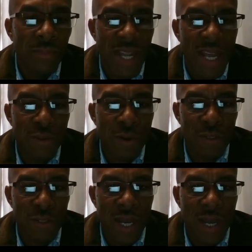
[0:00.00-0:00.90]
and
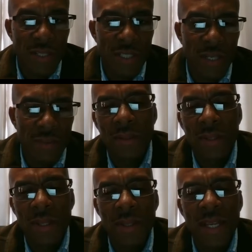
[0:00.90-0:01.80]
also culture.
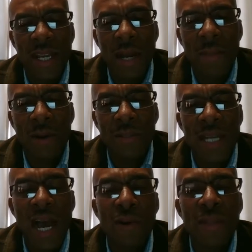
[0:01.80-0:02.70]
Think about how